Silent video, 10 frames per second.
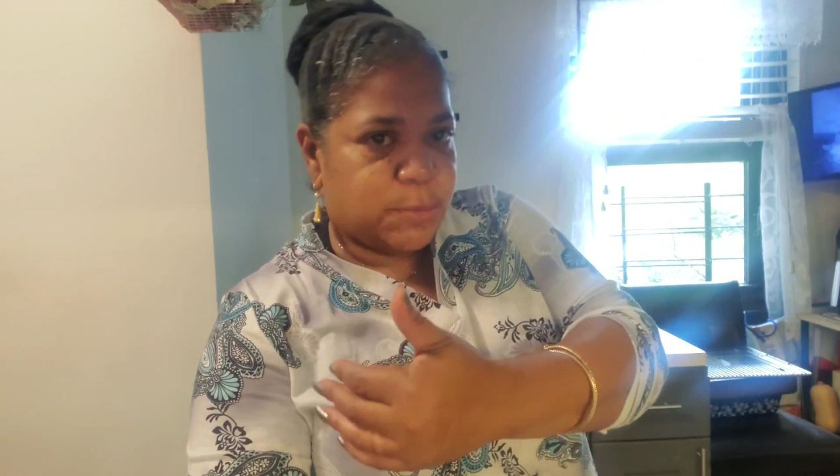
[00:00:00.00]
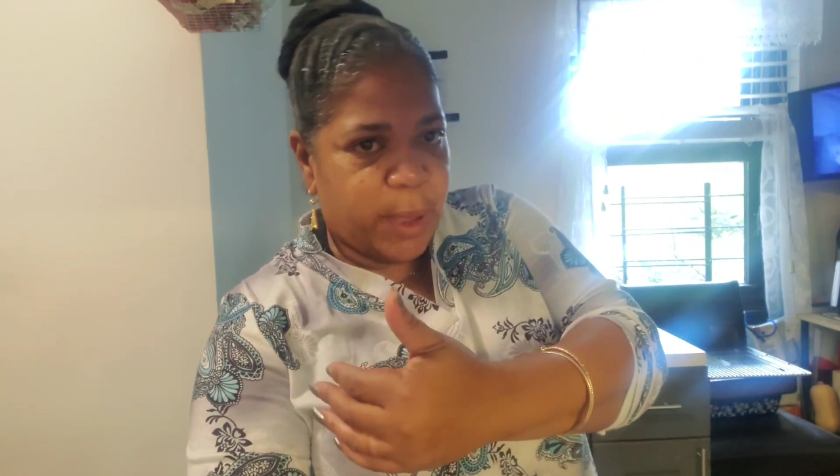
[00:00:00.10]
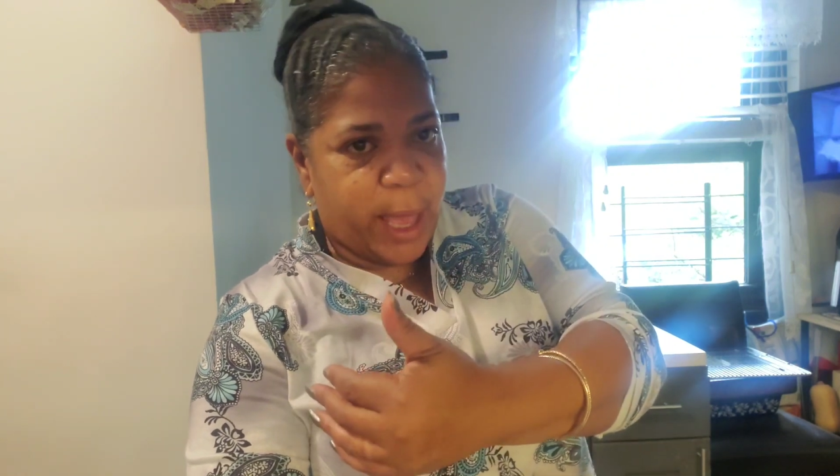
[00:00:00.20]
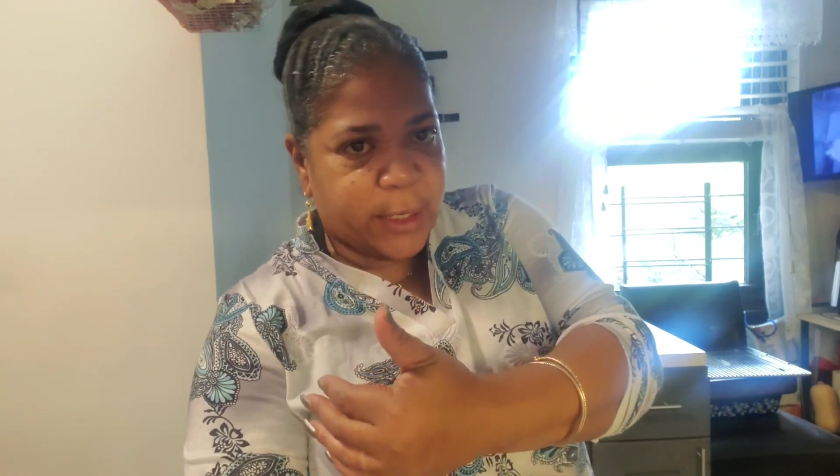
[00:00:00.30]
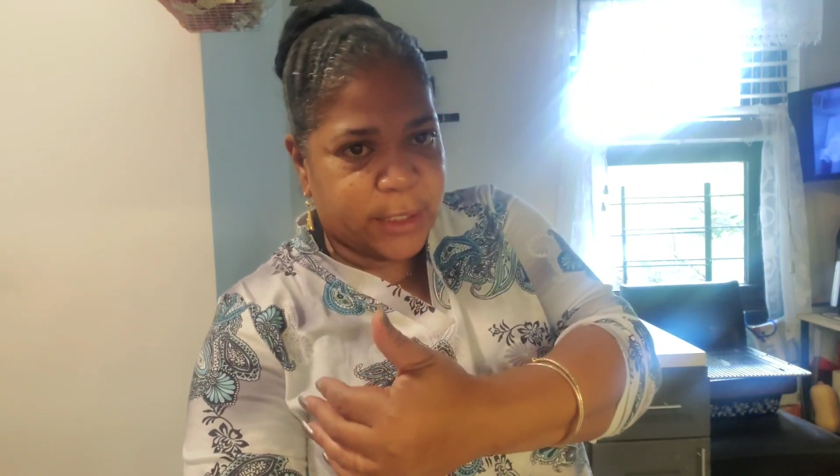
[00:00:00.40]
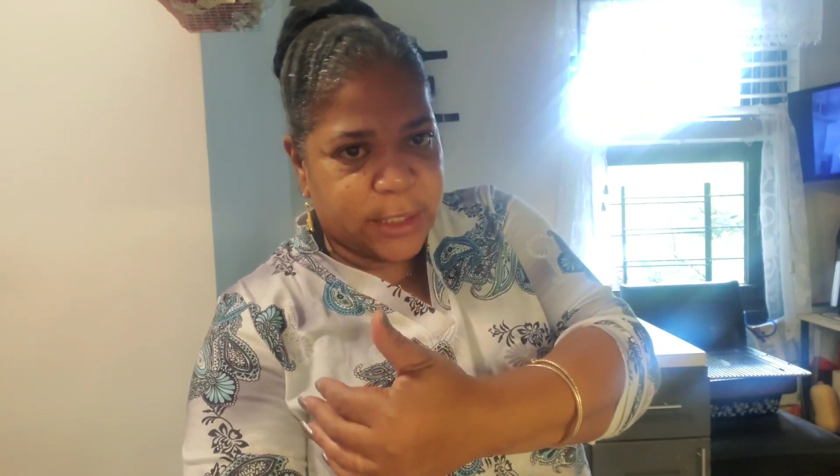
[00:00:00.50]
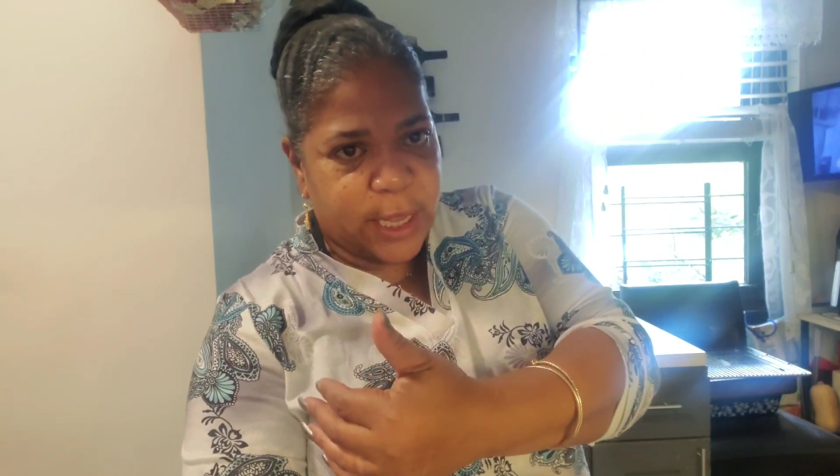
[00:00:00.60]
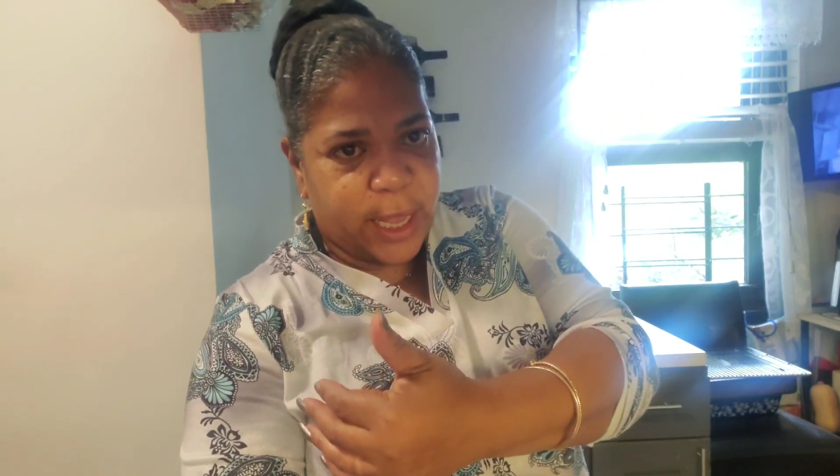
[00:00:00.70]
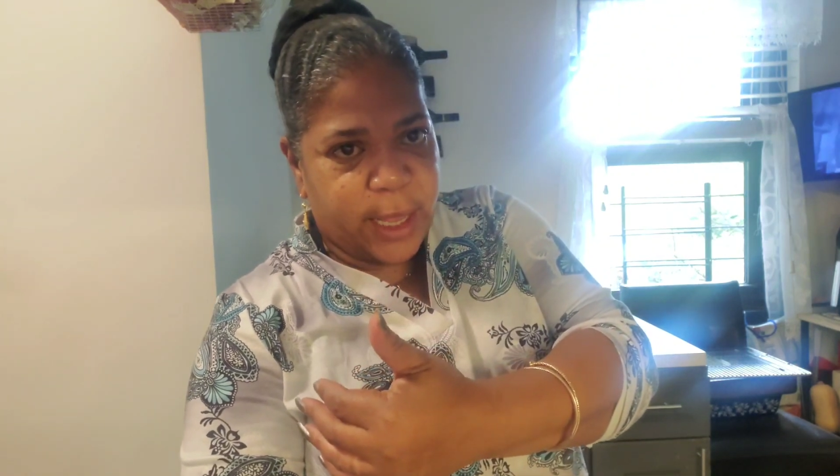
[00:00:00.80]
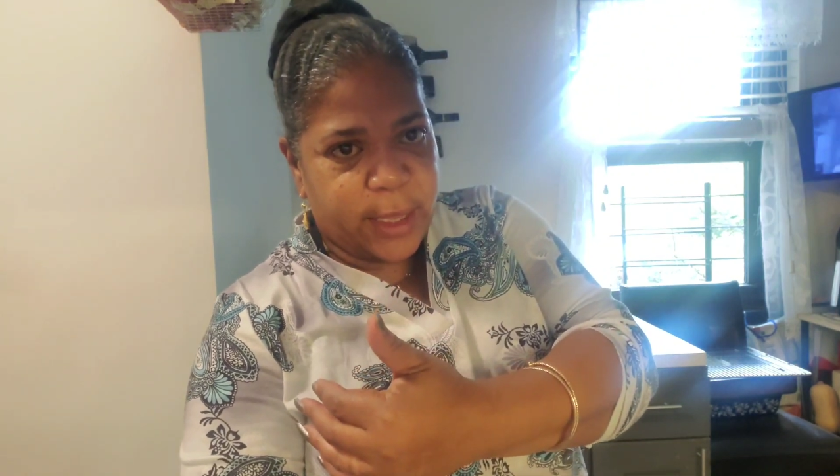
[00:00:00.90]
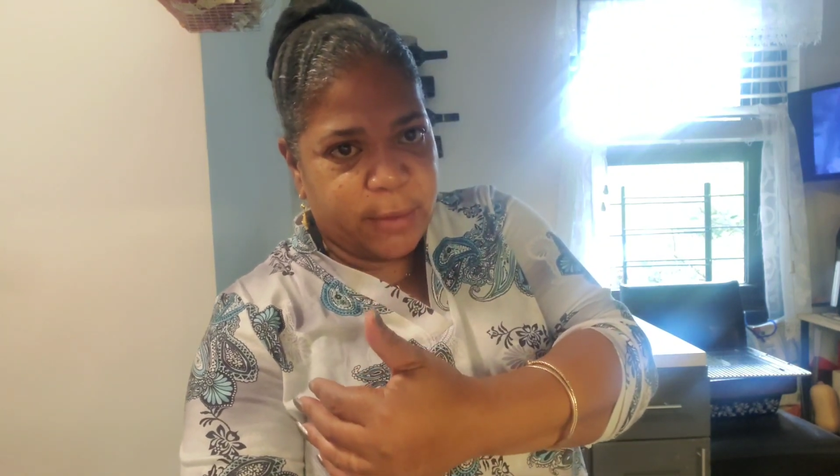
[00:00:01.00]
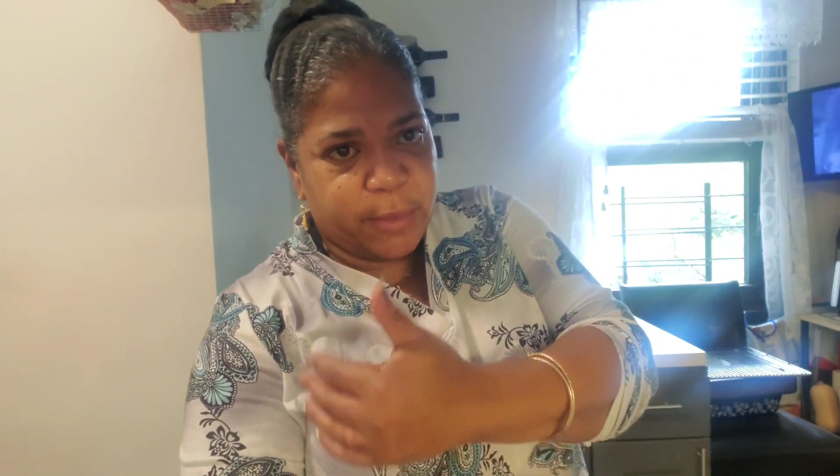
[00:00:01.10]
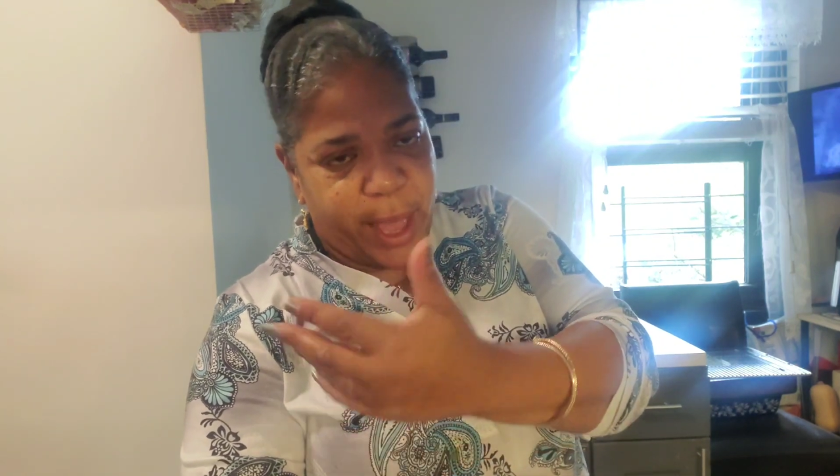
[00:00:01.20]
Pakistan,